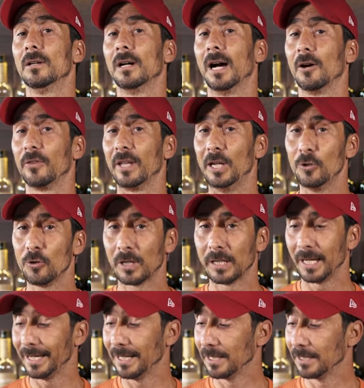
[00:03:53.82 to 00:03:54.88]
how they look
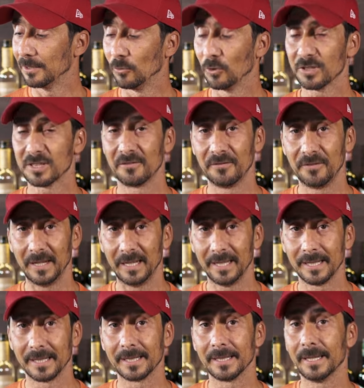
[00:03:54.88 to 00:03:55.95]
like, what's the
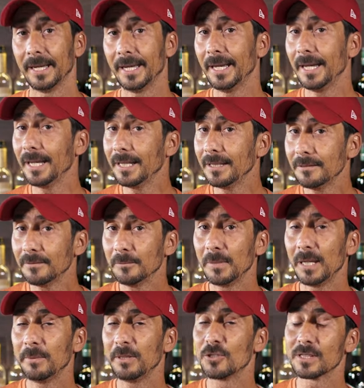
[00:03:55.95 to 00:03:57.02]
feeling, and
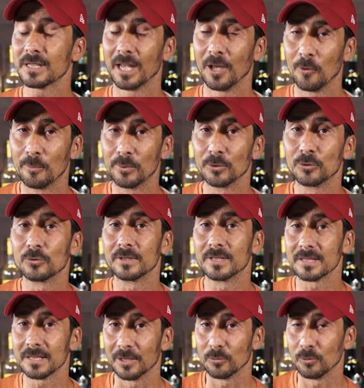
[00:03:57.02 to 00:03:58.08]
maybe just help you to
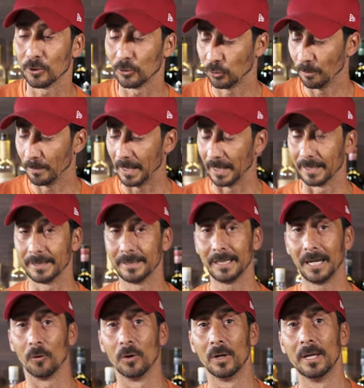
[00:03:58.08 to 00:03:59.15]
decide what to buy.
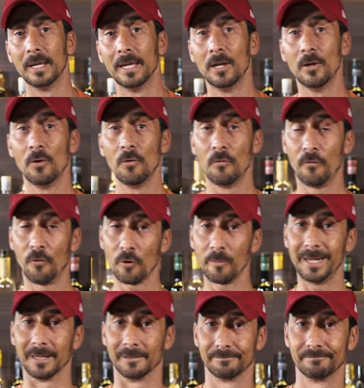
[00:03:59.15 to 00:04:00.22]
Now, for
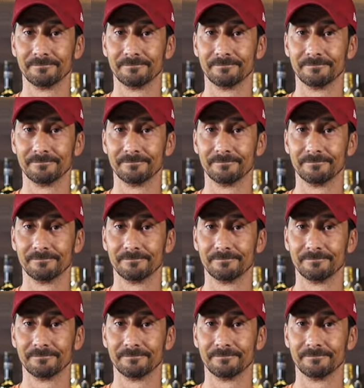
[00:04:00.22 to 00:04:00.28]
me,